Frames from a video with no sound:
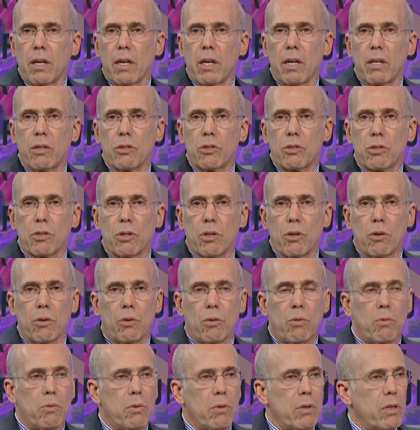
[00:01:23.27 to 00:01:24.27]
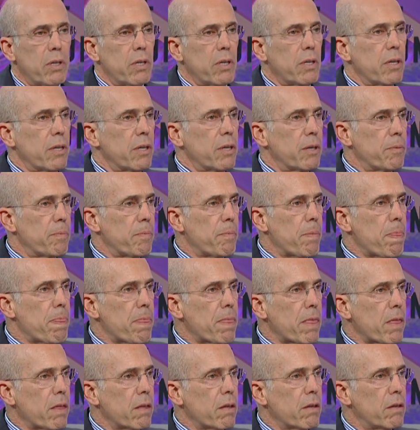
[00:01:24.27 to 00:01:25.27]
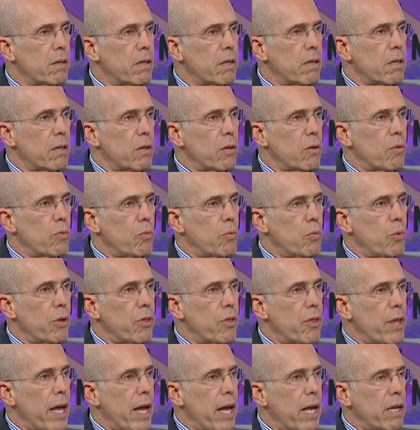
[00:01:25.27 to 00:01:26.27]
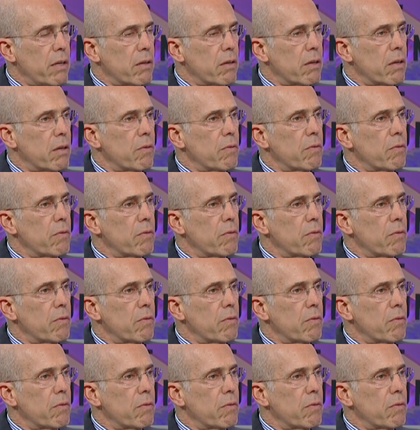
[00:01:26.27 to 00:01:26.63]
And so um, with that,